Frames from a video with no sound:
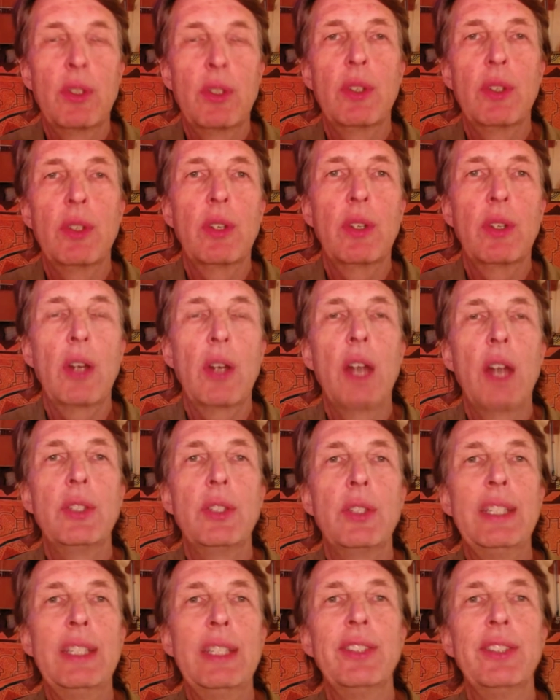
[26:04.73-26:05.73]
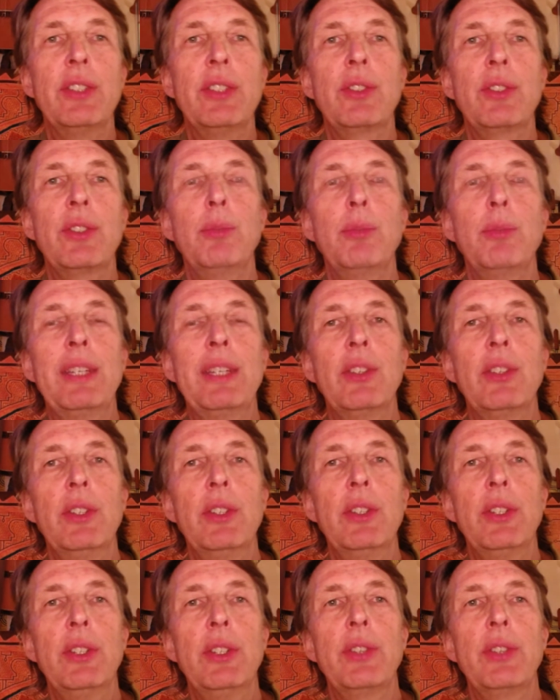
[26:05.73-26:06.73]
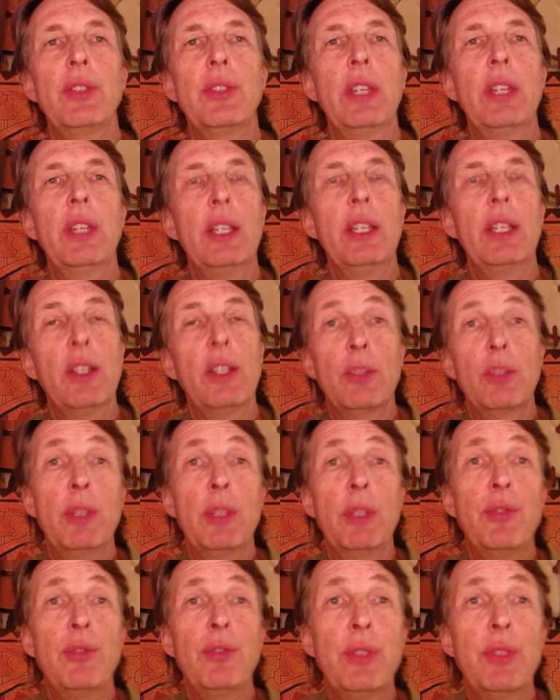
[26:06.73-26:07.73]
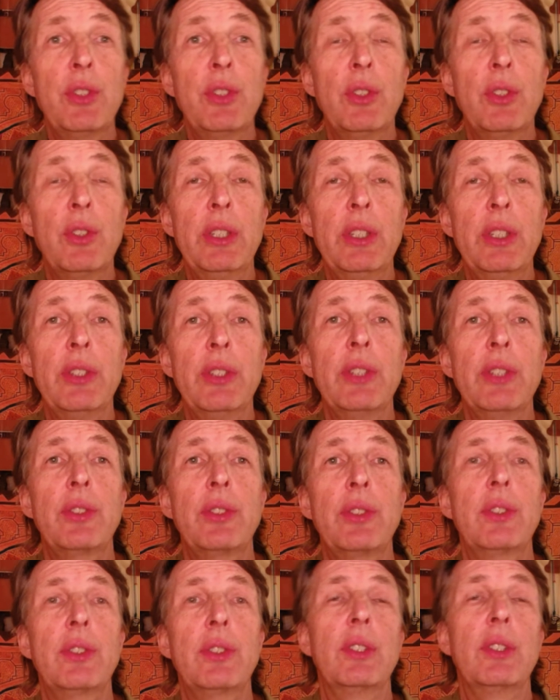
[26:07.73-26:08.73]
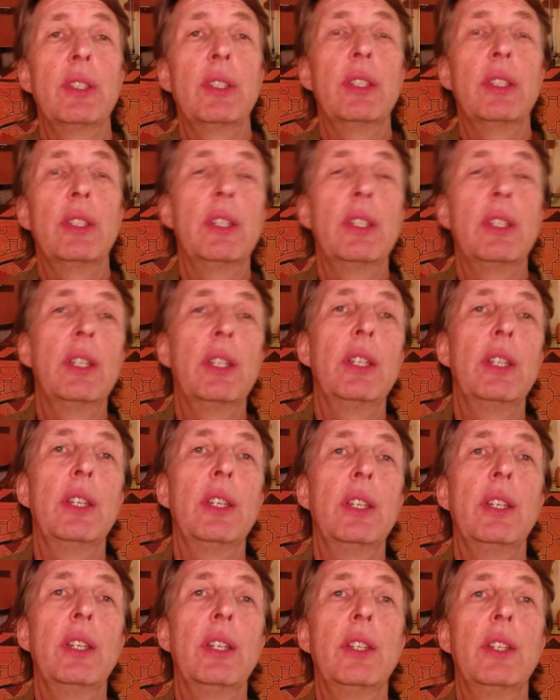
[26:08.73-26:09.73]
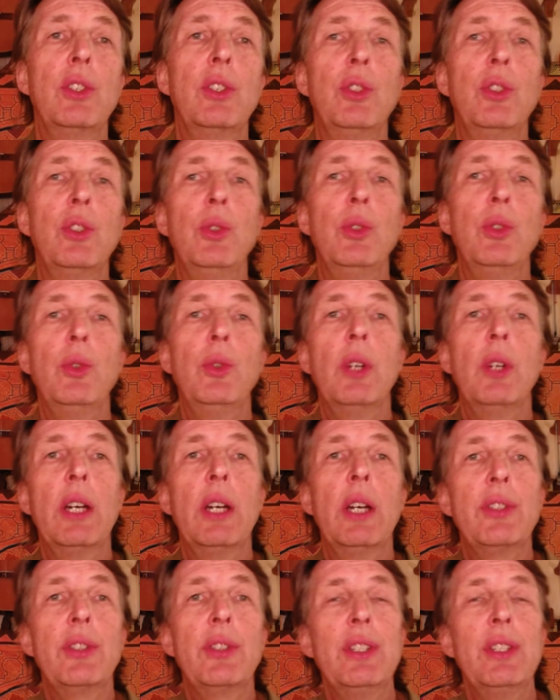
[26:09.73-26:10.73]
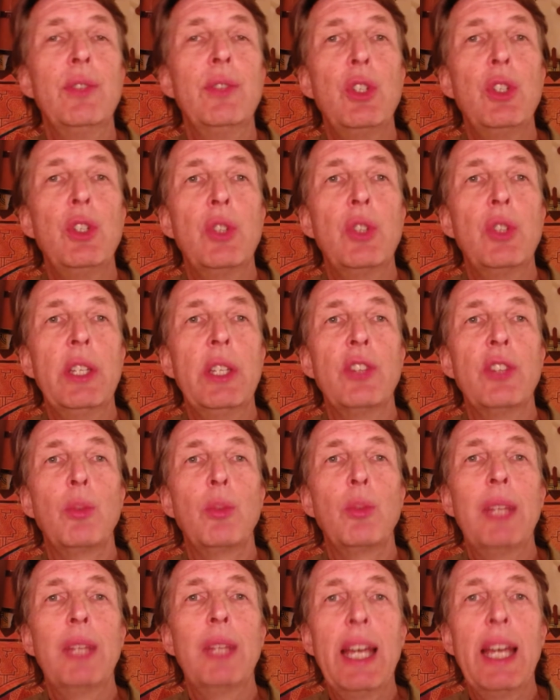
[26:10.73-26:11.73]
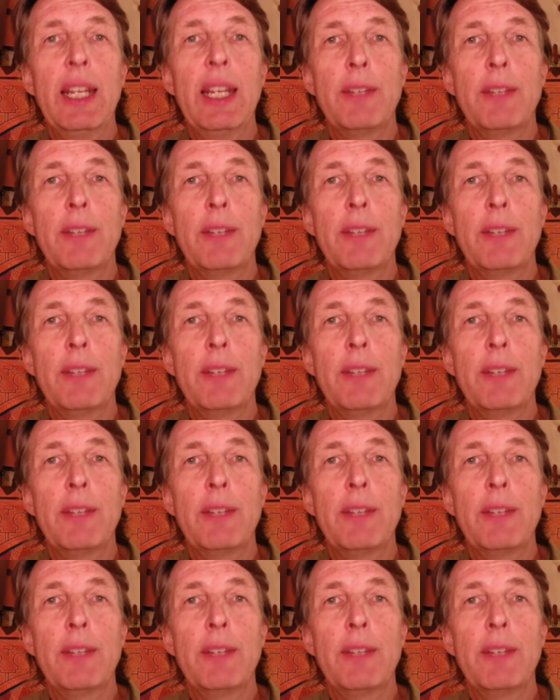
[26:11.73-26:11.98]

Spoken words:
causing illness, mental illness, and ultimately physical illness to us individually and as a planet.